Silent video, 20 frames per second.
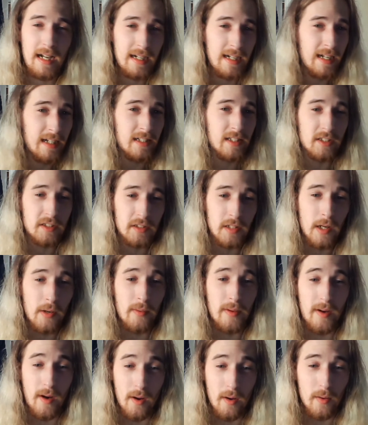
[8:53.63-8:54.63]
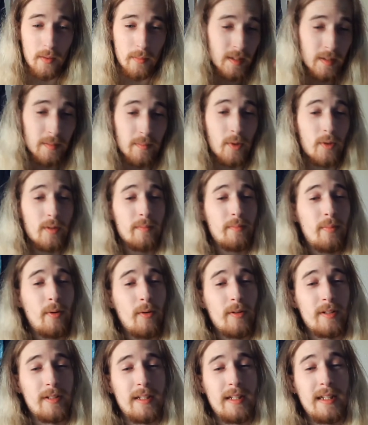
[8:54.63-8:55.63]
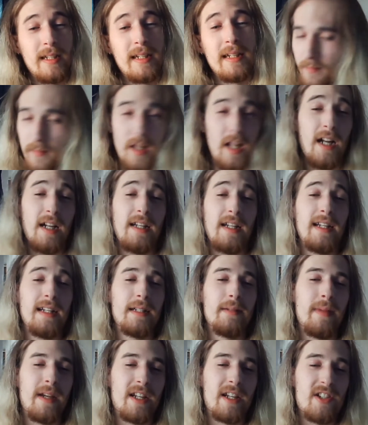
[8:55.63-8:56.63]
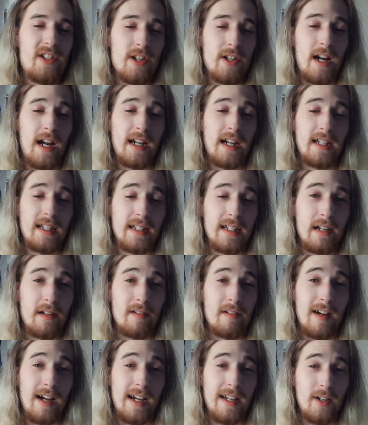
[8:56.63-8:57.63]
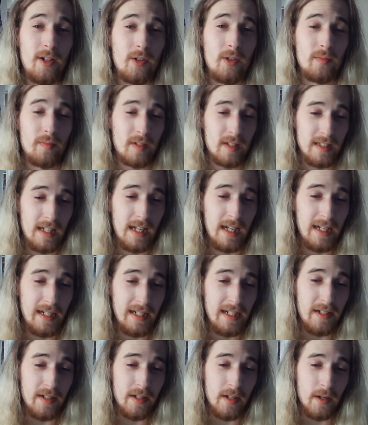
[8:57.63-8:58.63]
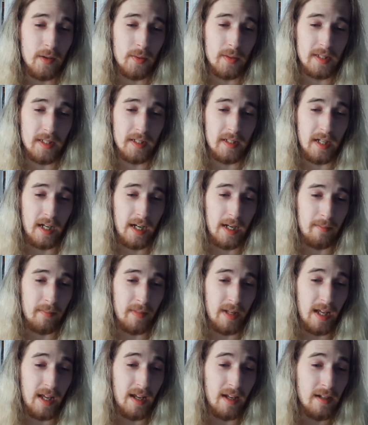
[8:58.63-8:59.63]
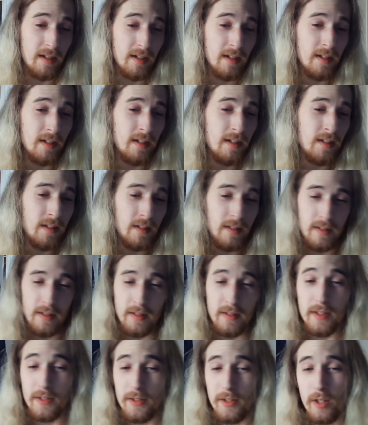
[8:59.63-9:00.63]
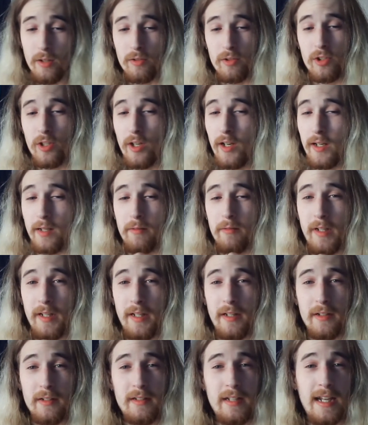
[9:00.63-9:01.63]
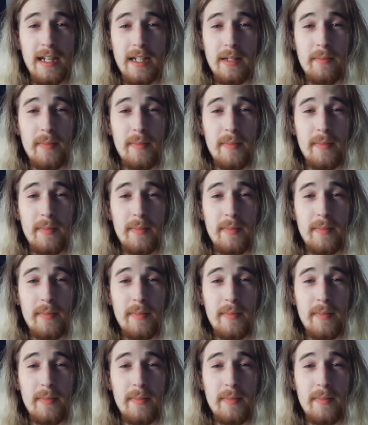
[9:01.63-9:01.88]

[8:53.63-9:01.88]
just tow it home. More importantly, I needed to make sure I could get a ride home, because I didn't know at the time that the tow truck would either take me